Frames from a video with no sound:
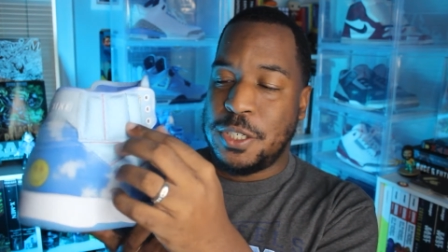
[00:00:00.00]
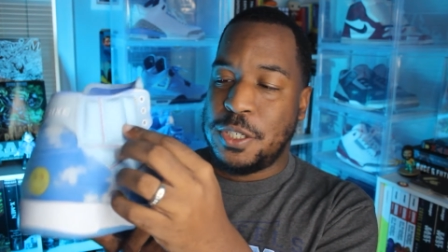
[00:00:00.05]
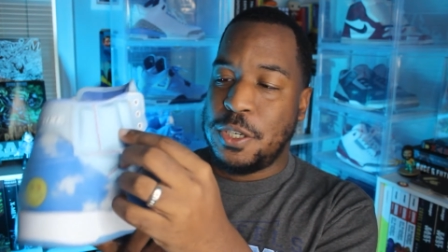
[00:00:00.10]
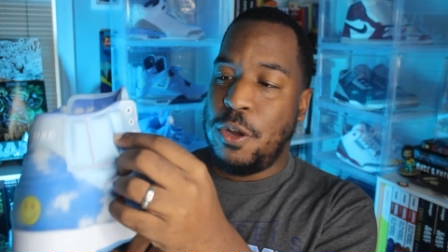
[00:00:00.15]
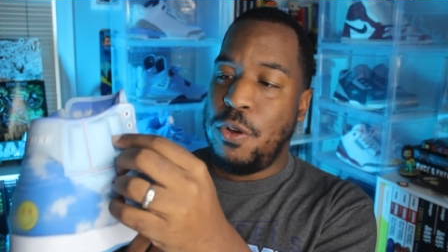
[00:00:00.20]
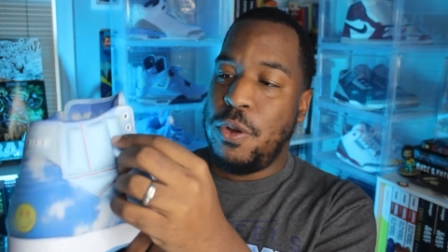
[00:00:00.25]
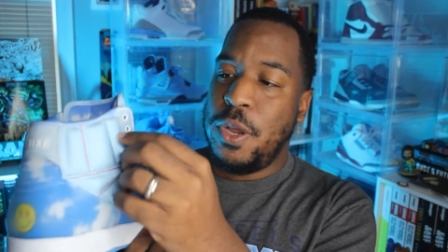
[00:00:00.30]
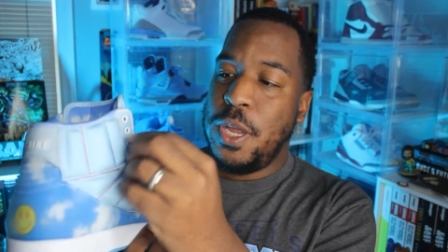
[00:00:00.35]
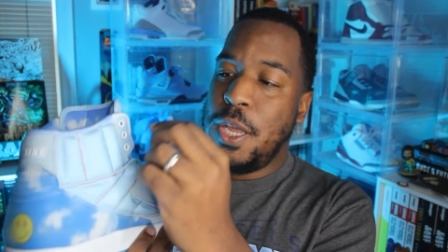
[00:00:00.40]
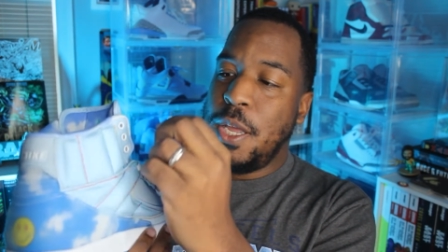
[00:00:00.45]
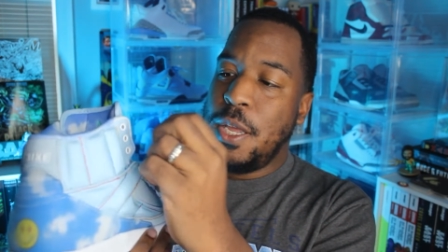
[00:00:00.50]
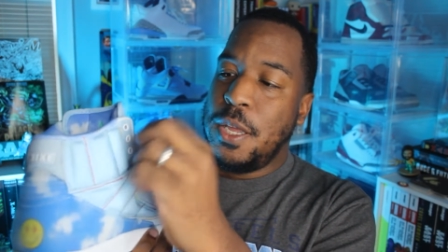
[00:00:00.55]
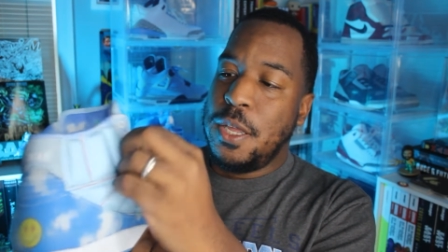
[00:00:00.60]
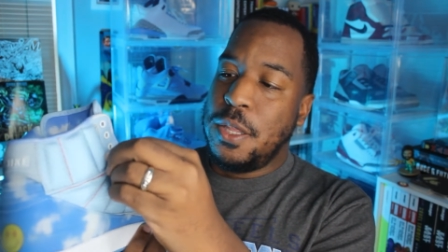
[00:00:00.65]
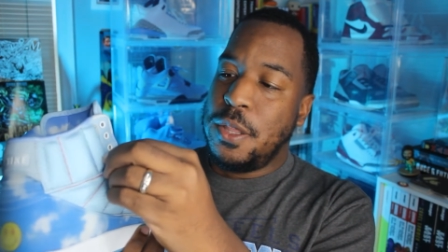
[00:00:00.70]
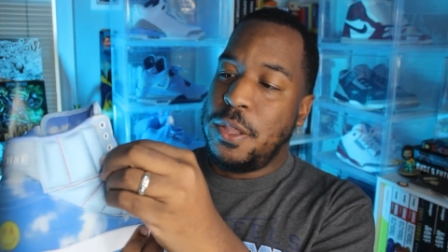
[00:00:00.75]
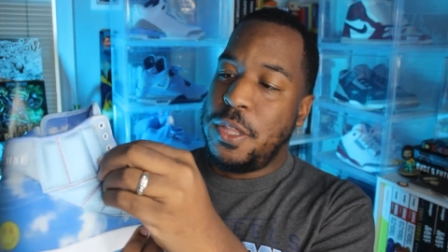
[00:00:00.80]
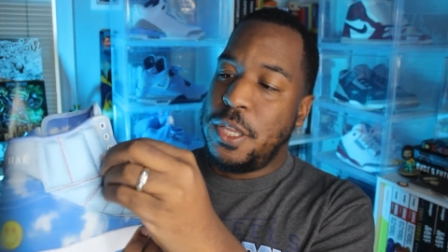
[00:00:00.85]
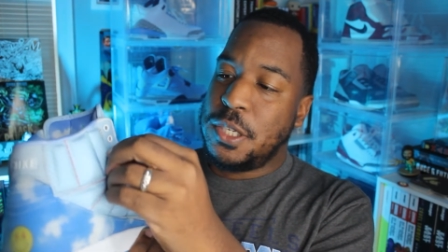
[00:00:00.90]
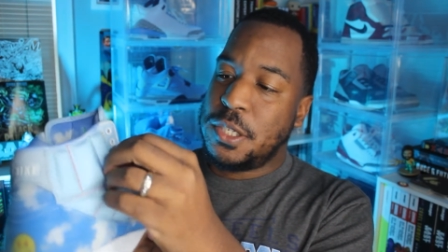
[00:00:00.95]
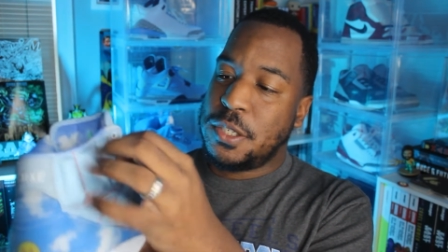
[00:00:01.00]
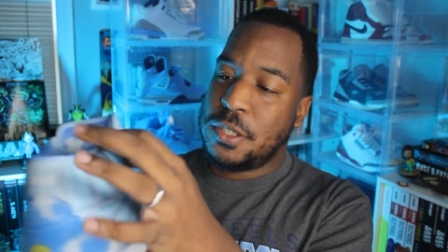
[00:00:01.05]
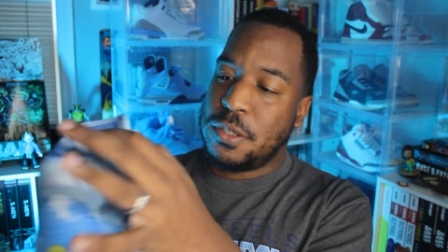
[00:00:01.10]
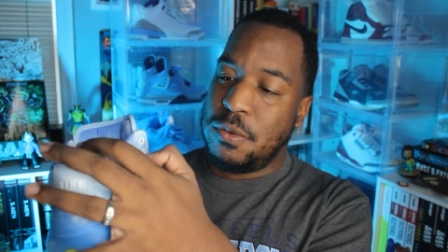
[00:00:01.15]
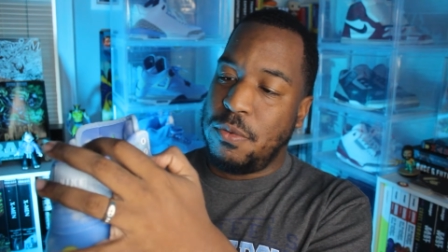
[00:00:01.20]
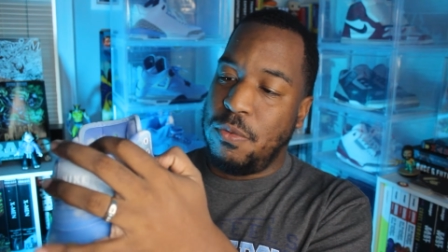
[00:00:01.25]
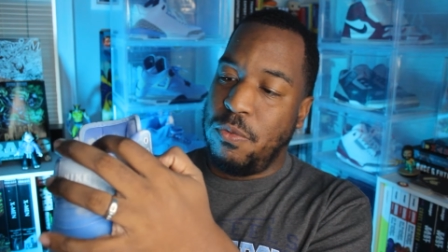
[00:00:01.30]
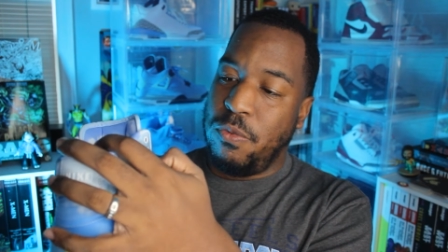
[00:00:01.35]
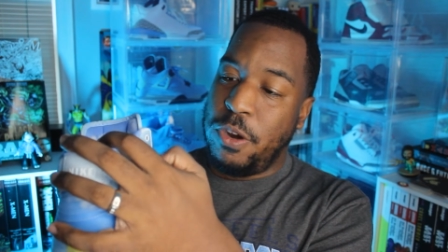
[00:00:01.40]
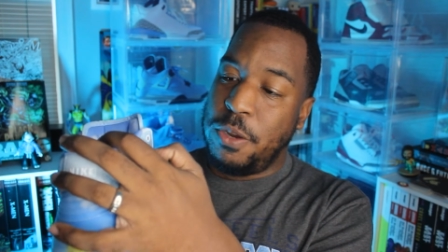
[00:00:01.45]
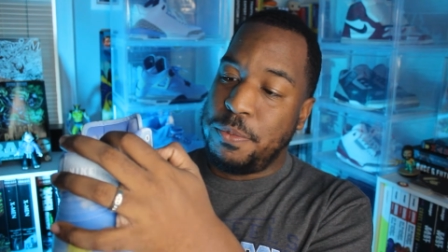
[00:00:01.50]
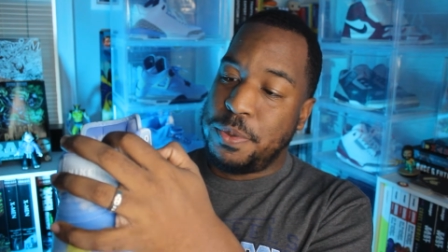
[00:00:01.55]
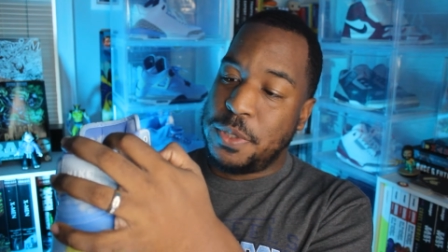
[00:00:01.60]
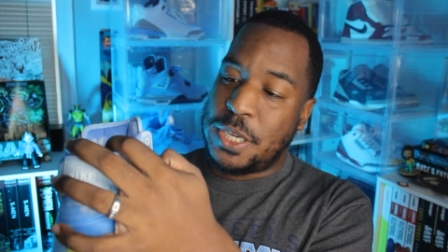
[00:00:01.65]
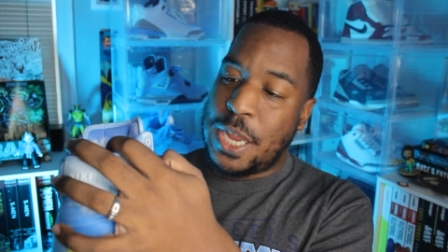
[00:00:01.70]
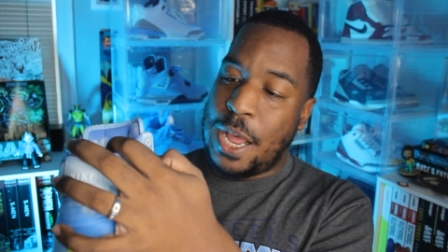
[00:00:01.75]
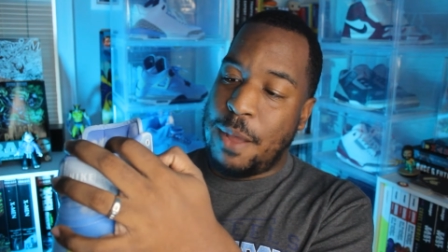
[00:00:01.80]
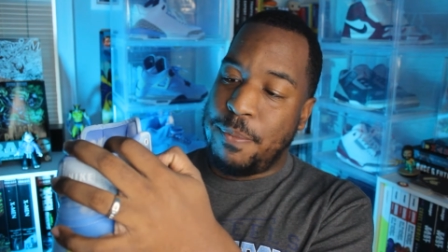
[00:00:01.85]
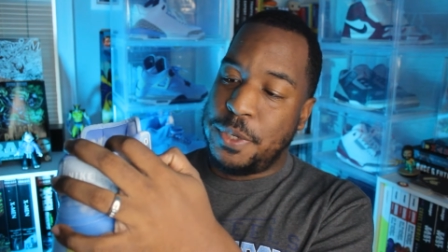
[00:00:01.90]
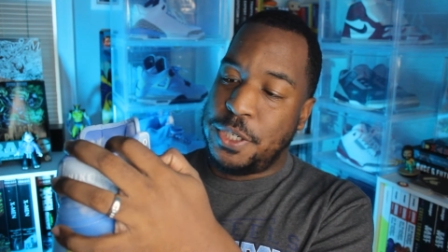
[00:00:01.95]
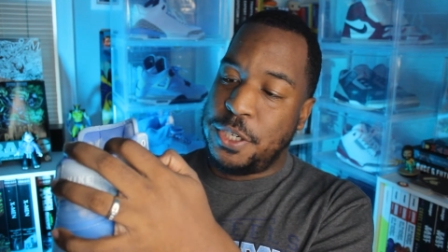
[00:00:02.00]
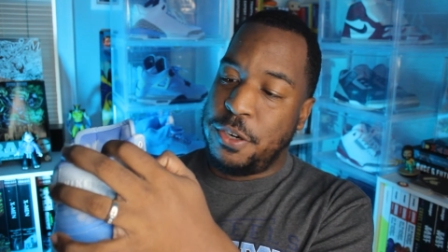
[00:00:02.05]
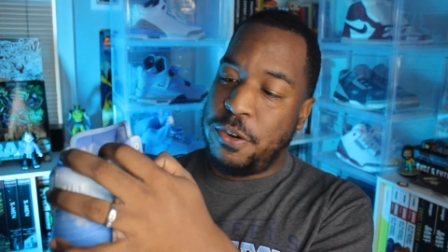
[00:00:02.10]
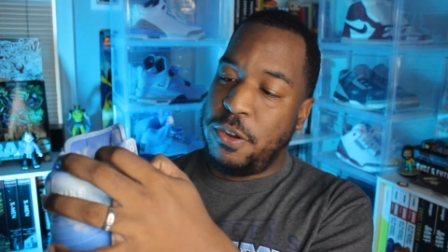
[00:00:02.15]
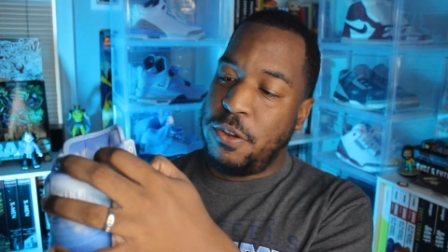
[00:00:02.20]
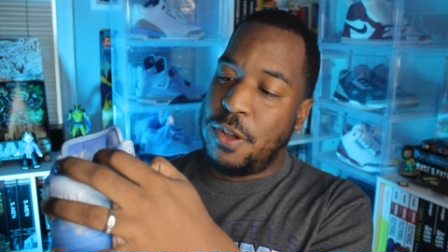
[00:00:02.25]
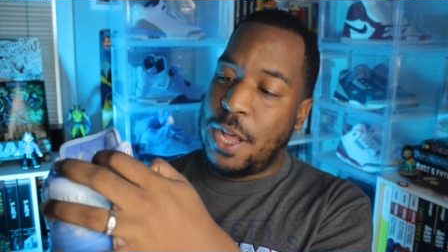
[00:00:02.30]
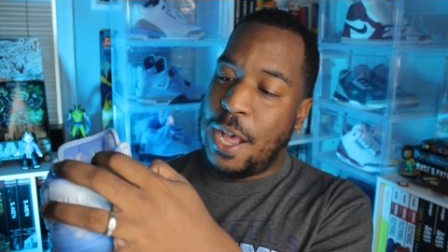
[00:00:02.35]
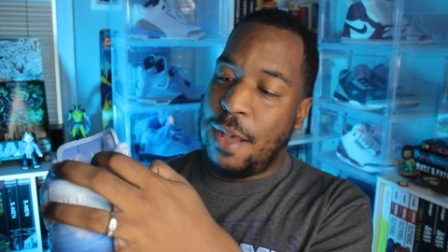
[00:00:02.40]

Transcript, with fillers: So this ripstop material,